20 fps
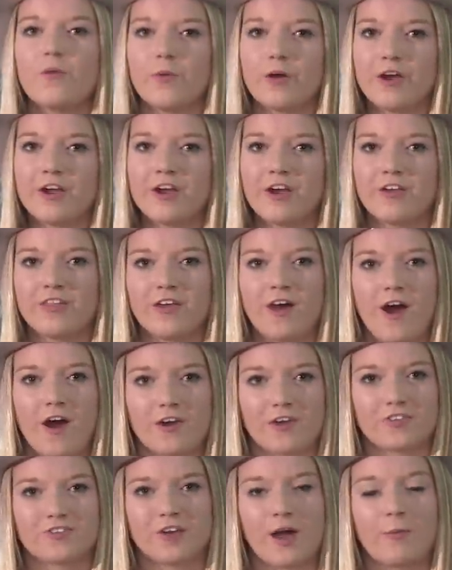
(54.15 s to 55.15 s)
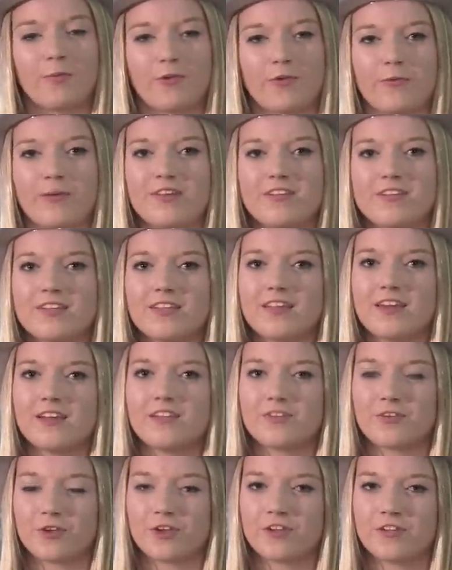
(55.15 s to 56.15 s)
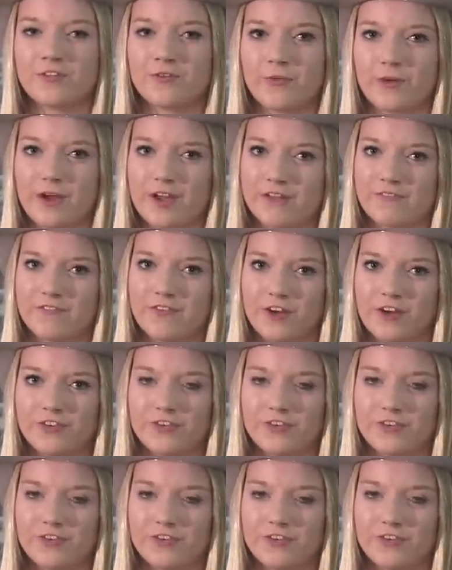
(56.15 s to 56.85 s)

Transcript: We're here in the auto shop where recently students were in for